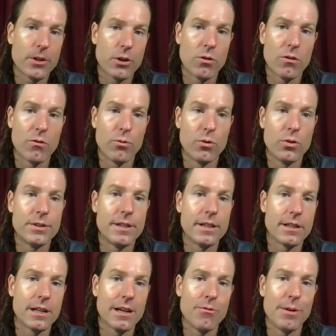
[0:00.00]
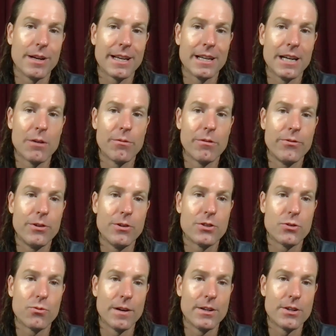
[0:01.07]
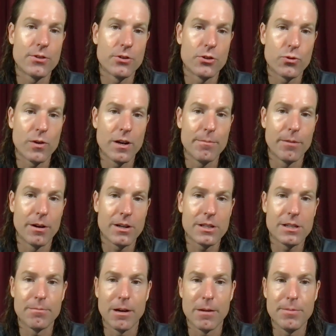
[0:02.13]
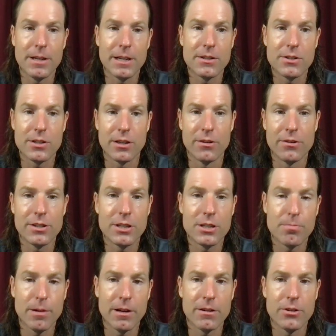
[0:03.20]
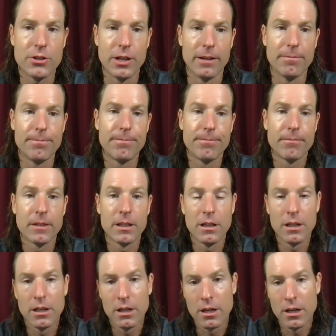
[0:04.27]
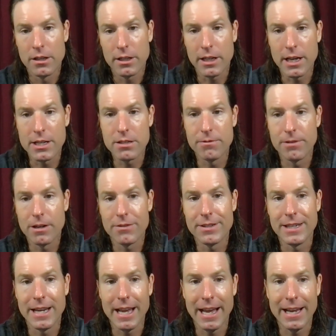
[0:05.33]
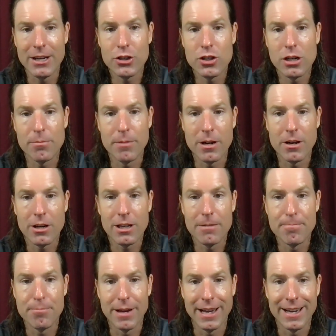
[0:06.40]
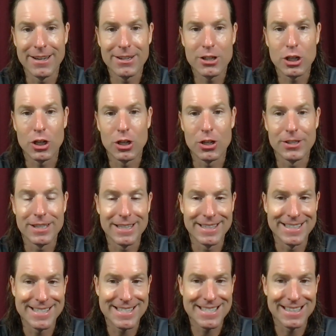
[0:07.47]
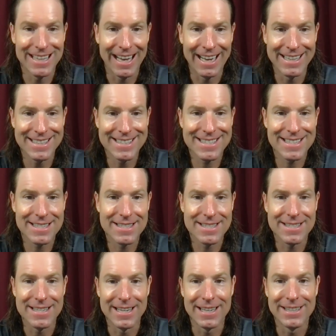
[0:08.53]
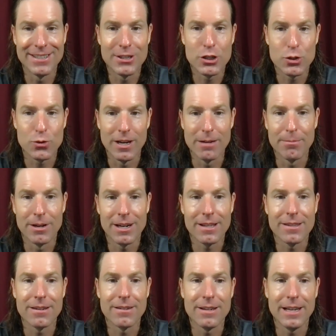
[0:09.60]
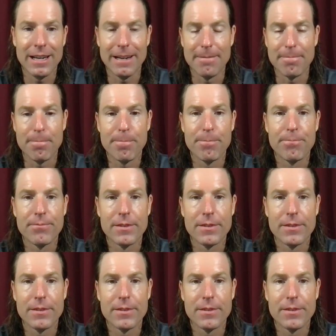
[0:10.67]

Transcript: The court ruled that the government cannot refuse to register trademarks that might be considered disparaging. The case involved an Asian American band called The Slants seeking to trademark their name.